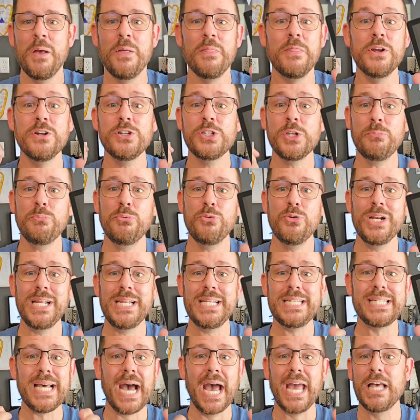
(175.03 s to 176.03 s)
There's a
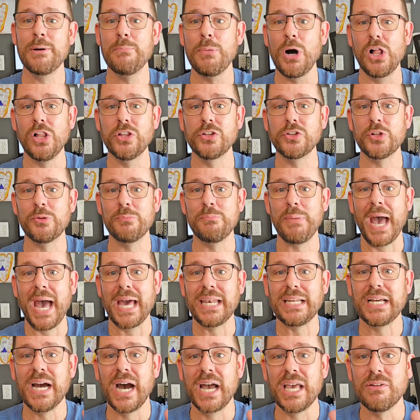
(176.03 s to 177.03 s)
pretty diabolical
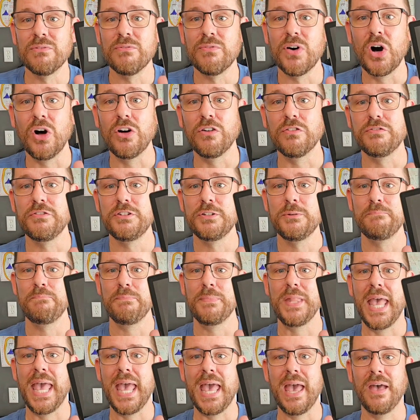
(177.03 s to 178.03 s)
bad guy involved,
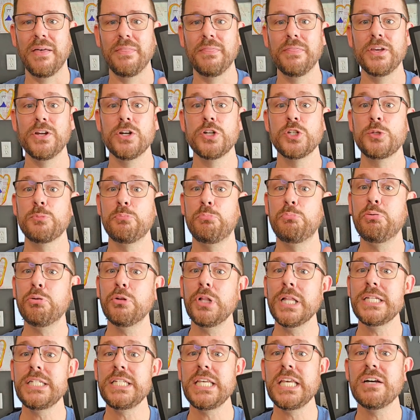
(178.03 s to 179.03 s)
and there's
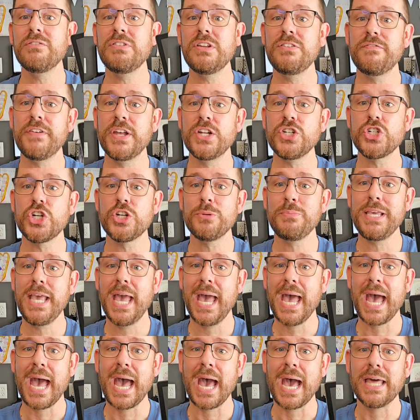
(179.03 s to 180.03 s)
plenty of adventure to be
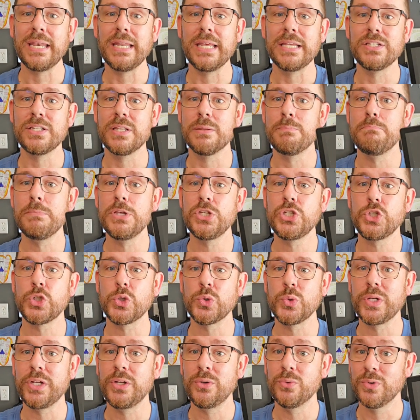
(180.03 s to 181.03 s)
had as the
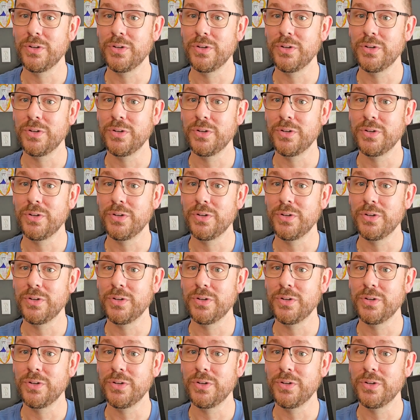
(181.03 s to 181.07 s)
mystery